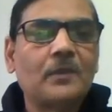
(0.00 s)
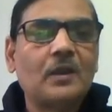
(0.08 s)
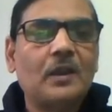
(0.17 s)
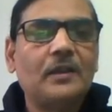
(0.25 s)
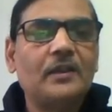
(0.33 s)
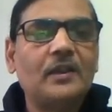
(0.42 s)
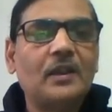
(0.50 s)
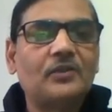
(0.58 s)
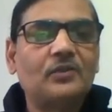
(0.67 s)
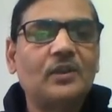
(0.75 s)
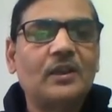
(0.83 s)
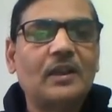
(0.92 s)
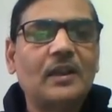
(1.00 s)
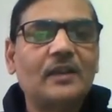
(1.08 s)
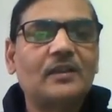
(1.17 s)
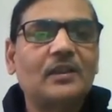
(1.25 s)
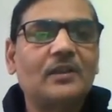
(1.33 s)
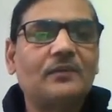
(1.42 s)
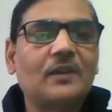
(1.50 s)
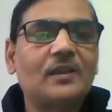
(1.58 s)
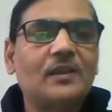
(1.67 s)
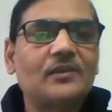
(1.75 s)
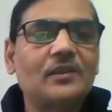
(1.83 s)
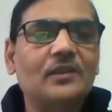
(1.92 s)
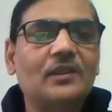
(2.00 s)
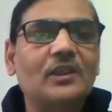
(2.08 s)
He actually collected flies. In this